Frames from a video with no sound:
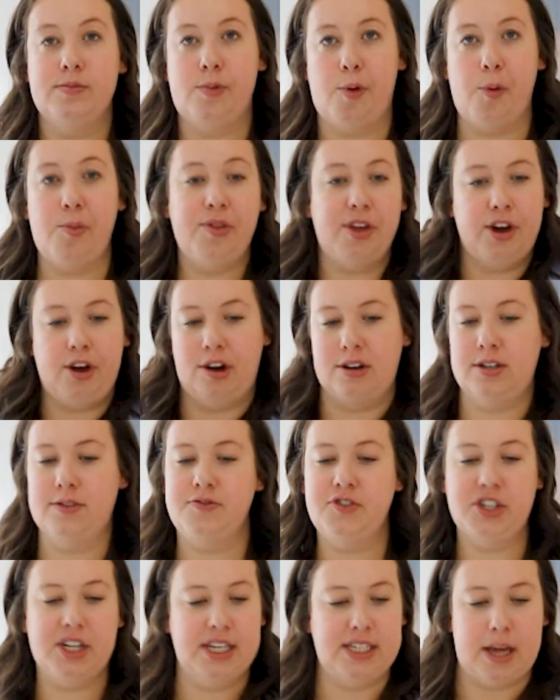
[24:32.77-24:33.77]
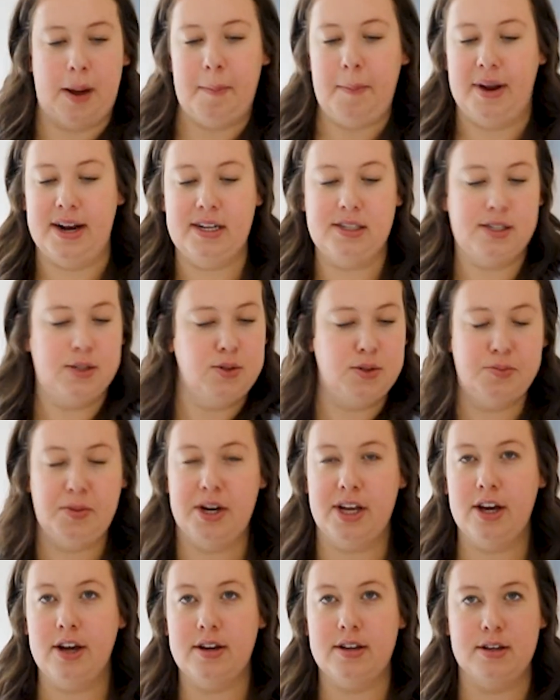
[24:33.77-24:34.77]
Only cooked them for like 10 minutes. It was
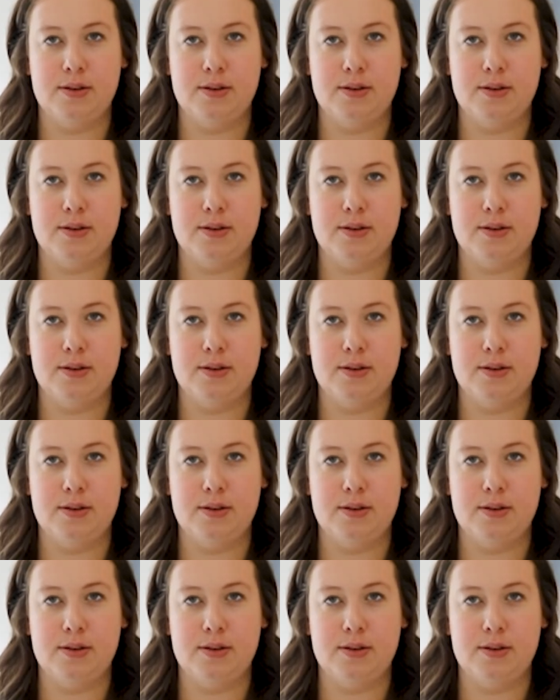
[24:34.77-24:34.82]
pretty good.